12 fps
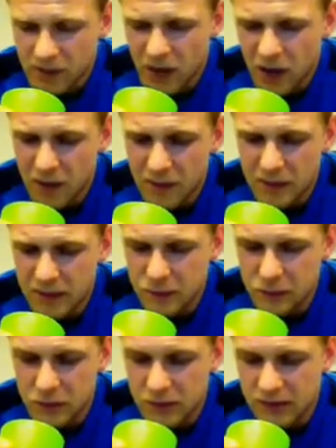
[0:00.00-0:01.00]

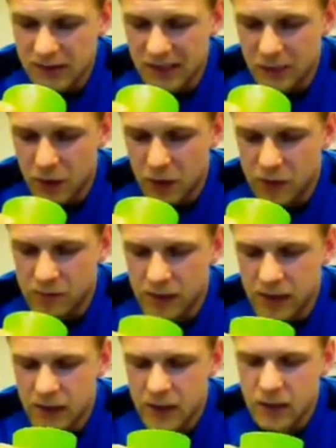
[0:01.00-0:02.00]
It doesn't sit well with
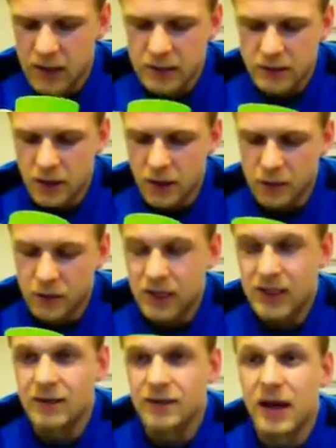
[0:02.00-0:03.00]
me, so I'm going
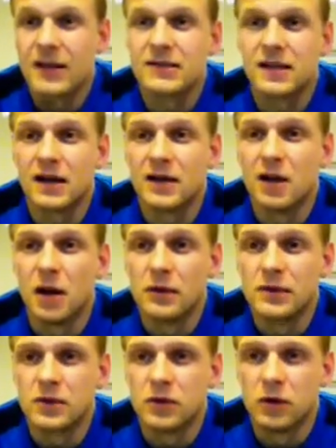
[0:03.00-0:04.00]
to give that a slightly lower
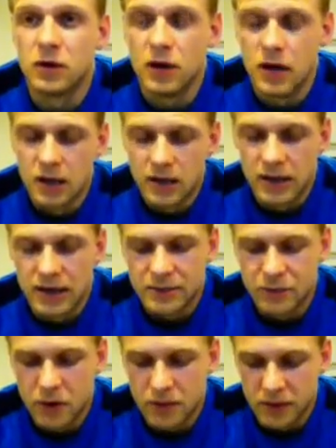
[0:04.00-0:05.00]
score. That's
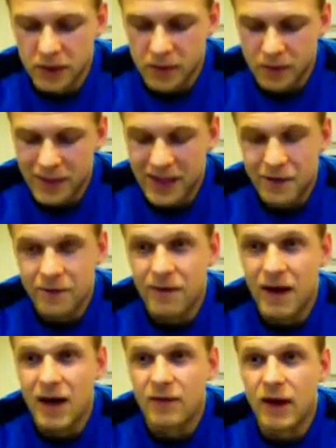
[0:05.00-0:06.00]
probably going to be a
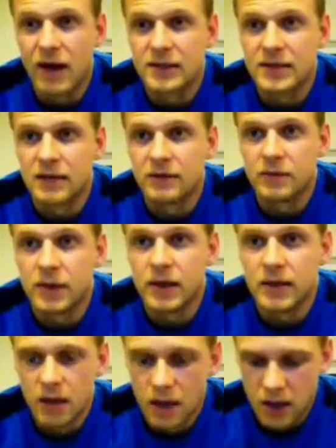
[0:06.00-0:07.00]
5 out of 10 for
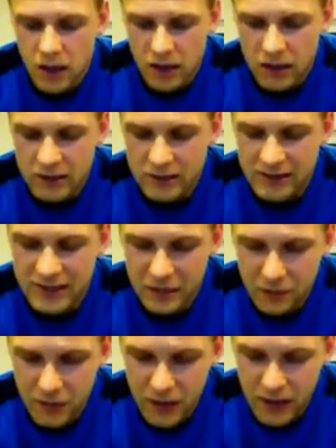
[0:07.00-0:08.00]
me. I can
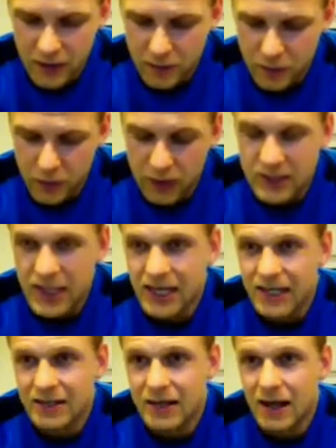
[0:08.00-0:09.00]
deal with it, but
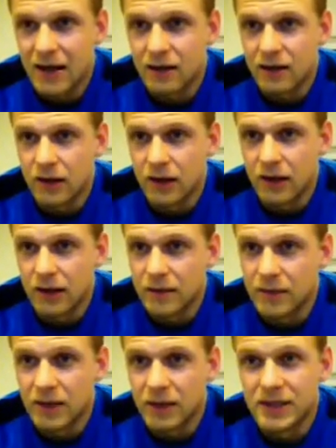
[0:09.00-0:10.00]
taking that
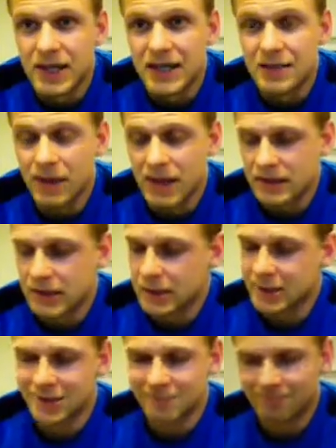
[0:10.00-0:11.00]
on a daily
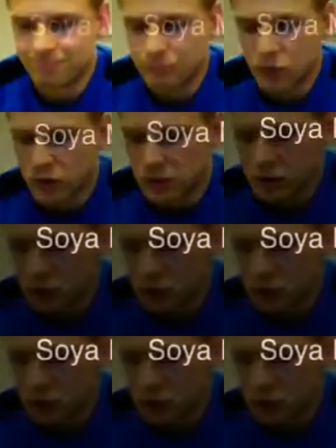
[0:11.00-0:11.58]
basis, I'm not so